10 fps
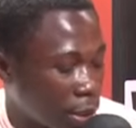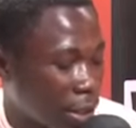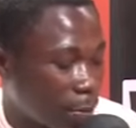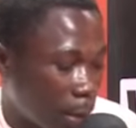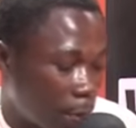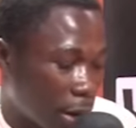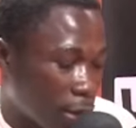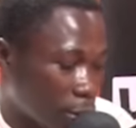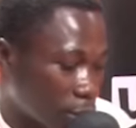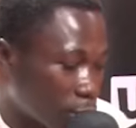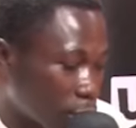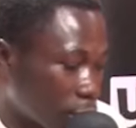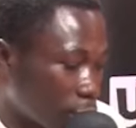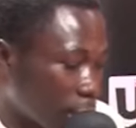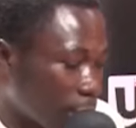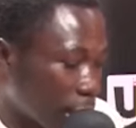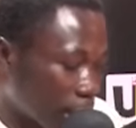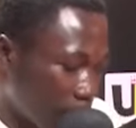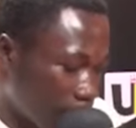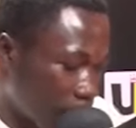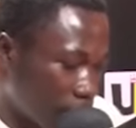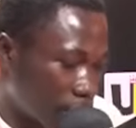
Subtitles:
ni papa ho no mo bebi ani papa ho